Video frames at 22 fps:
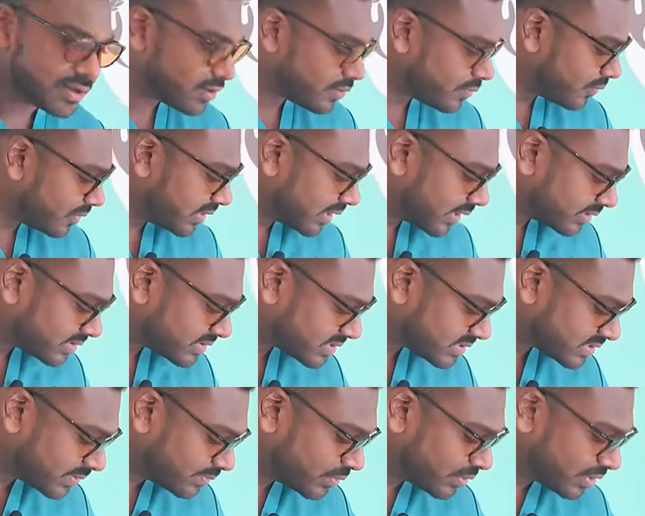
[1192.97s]
without
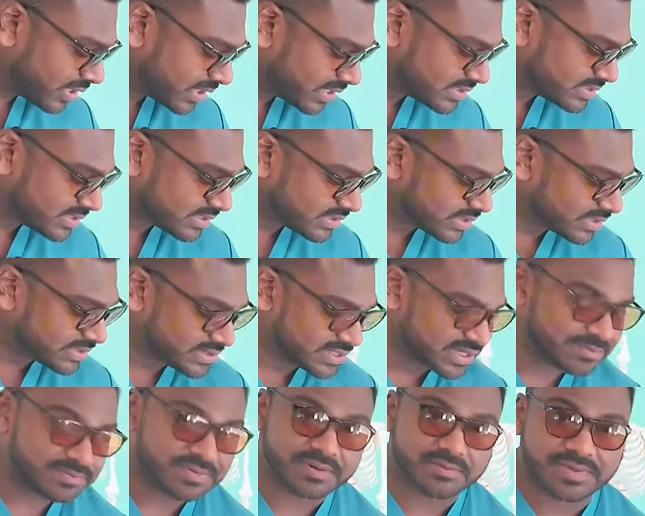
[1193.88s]
stimulating the
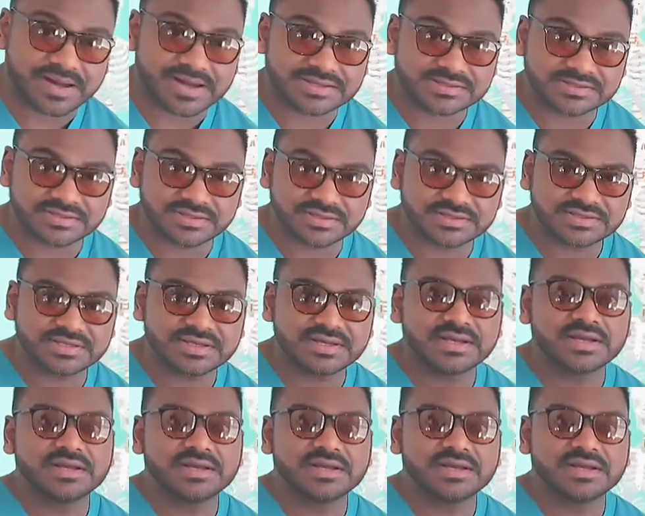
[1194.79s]
deeper muscles,